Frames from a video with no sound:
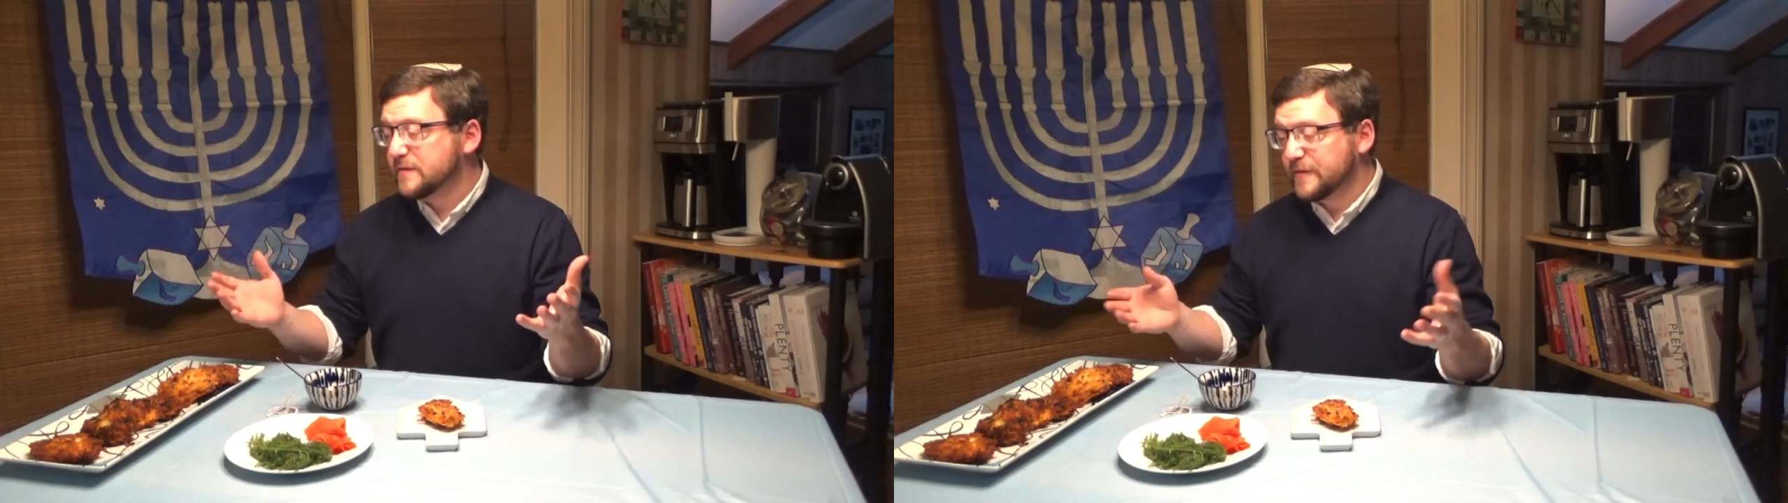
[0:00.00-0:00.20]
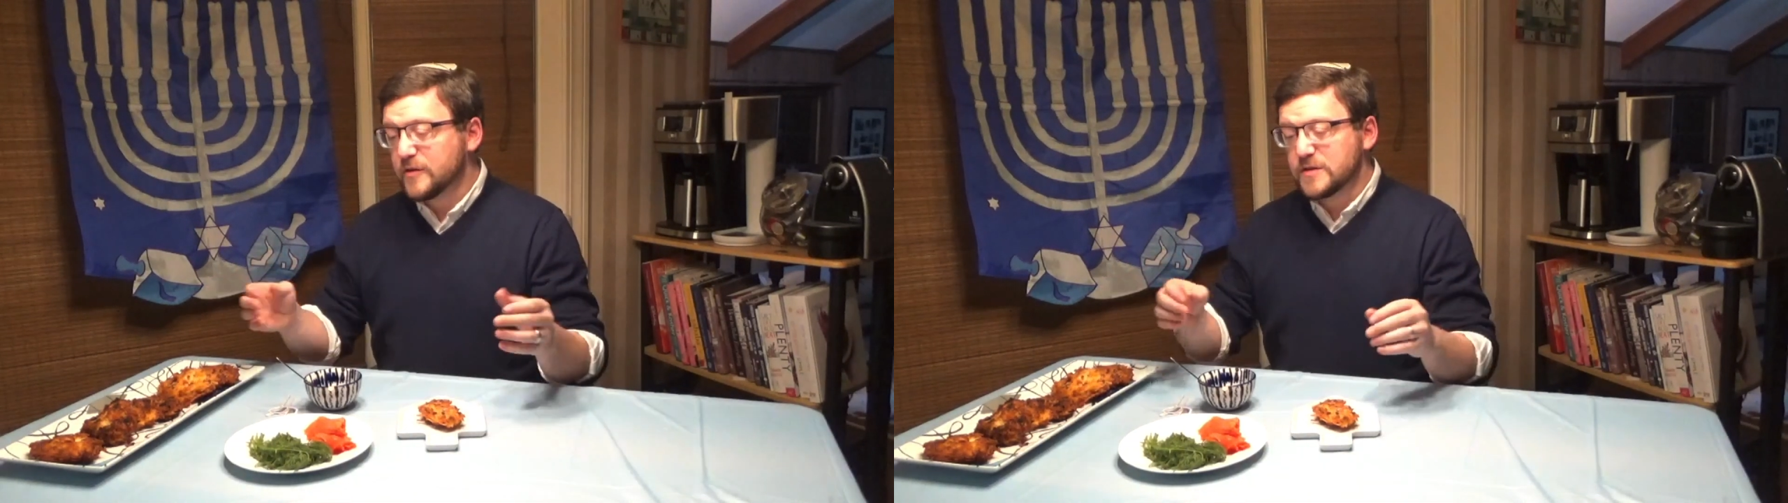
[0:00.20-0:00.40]

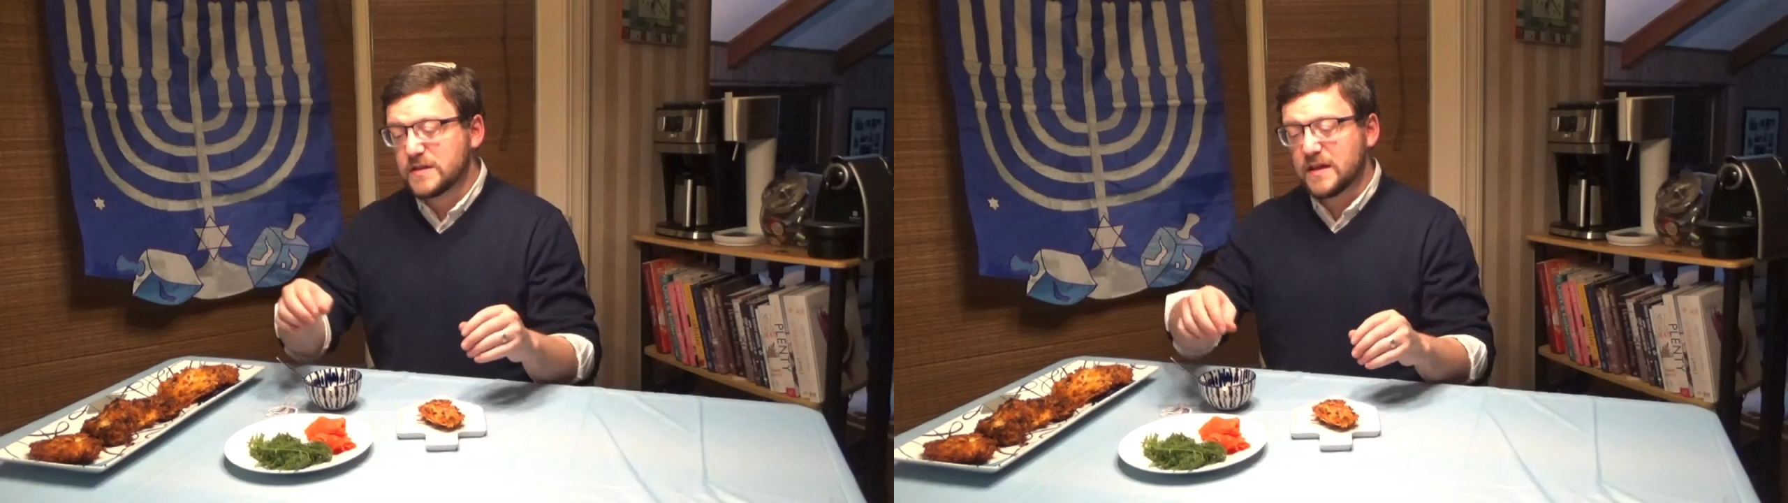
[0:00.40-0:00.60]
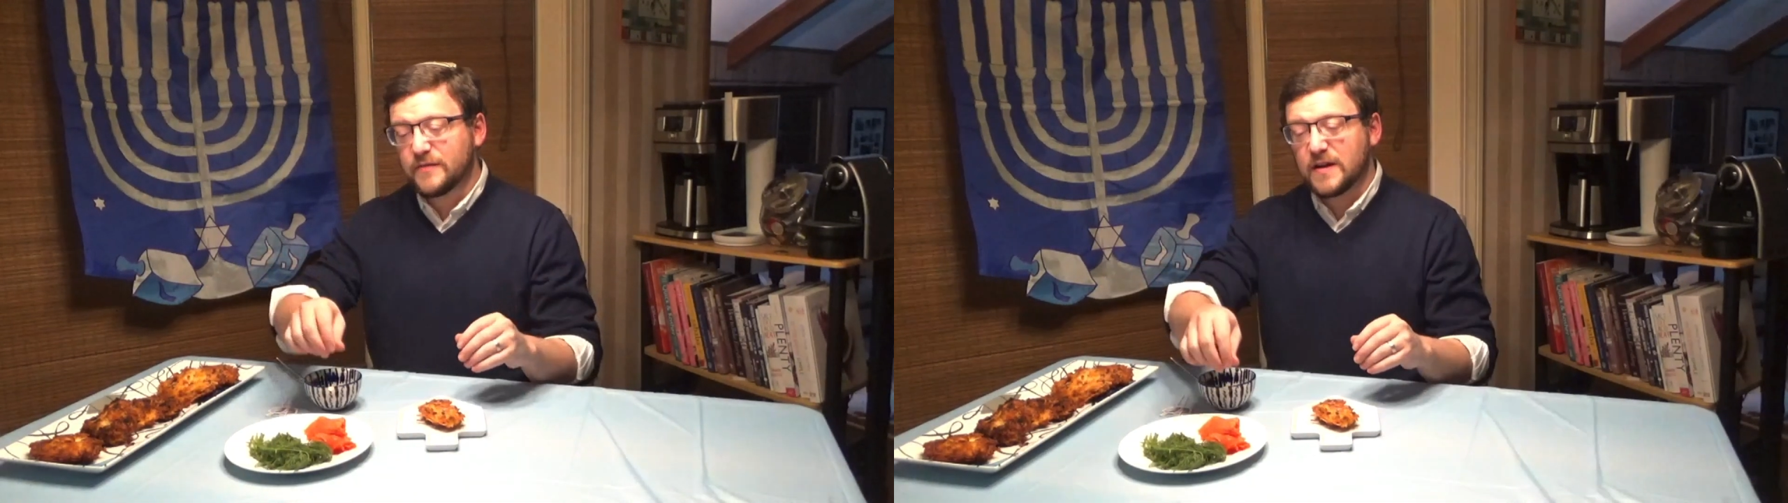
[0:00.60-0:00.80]
first
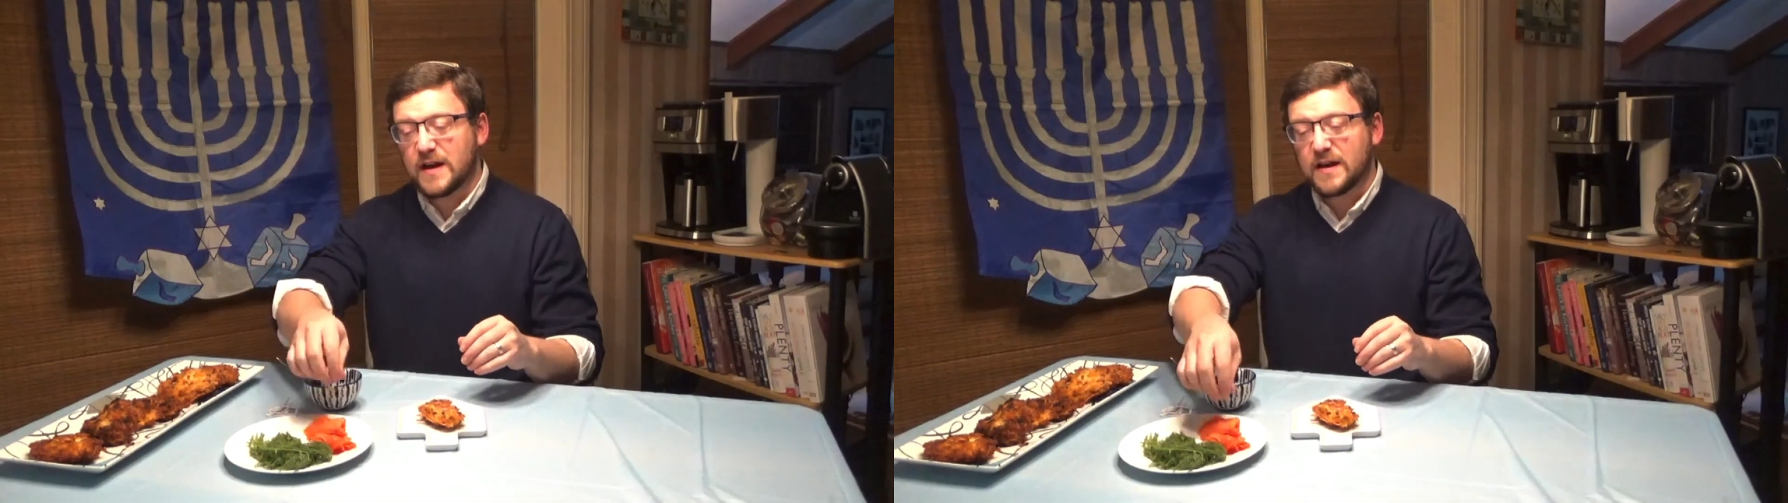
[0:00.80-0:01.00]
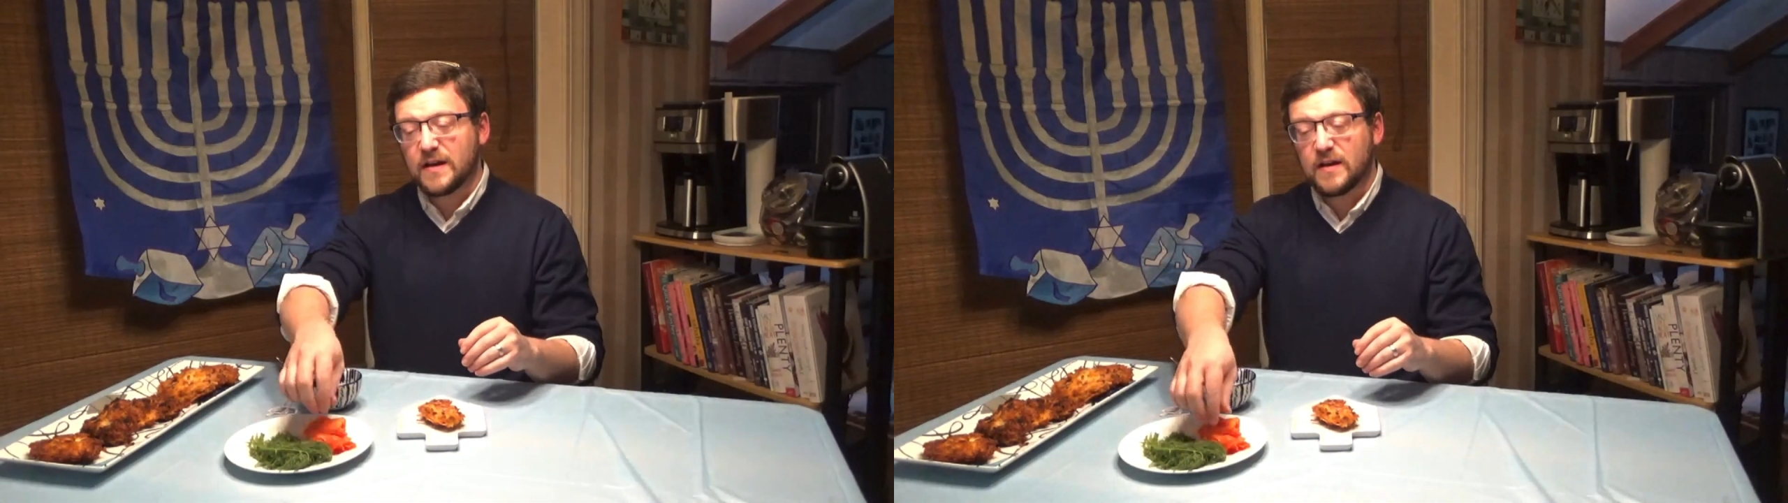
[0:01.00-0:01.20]
night of
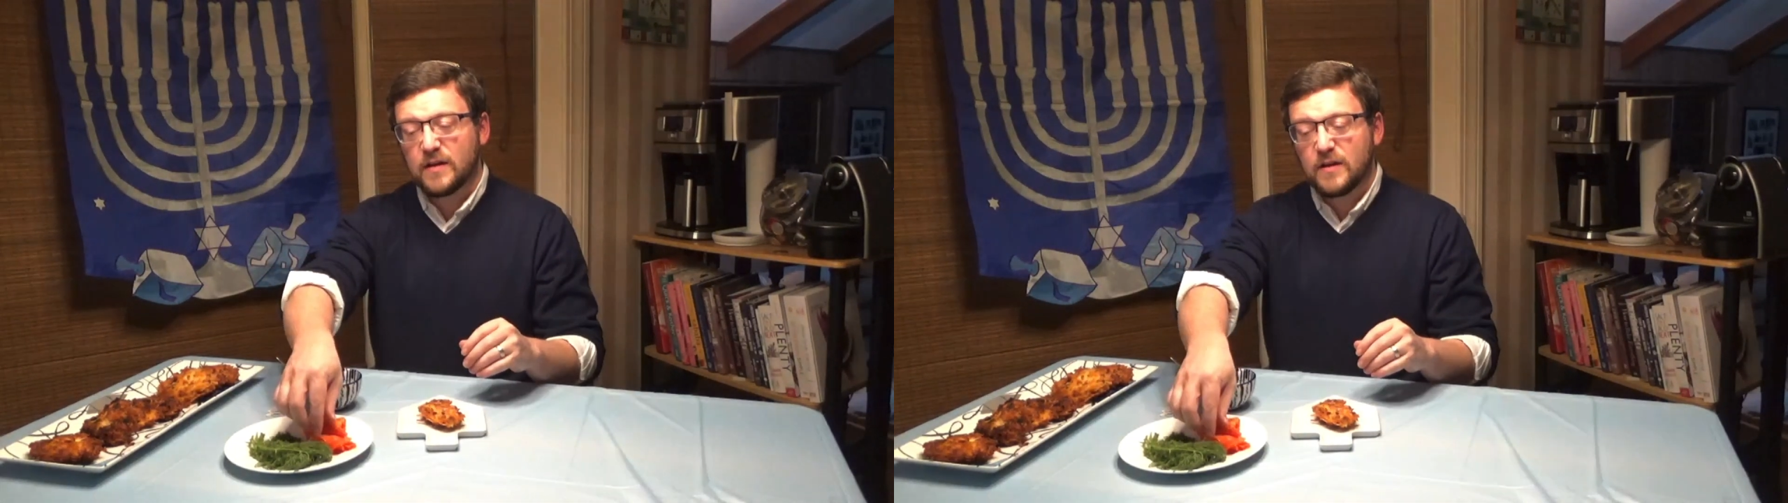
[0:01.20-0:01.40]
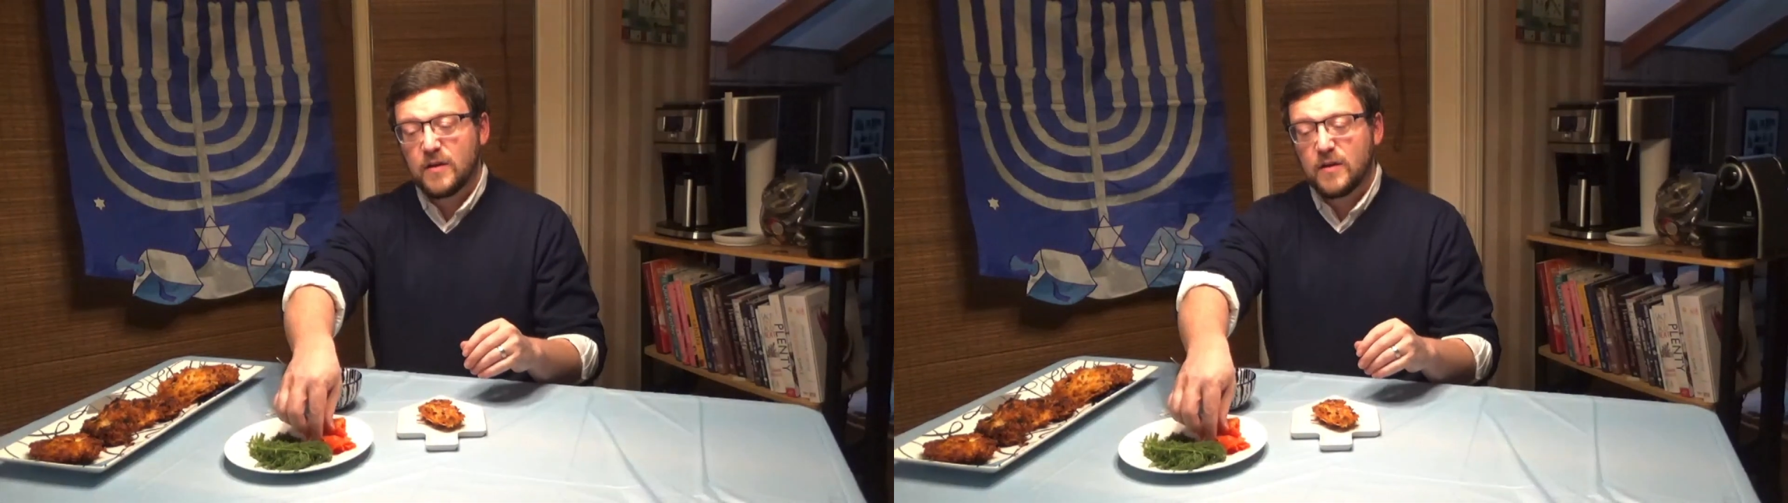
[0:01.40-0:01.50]
Hanukkah,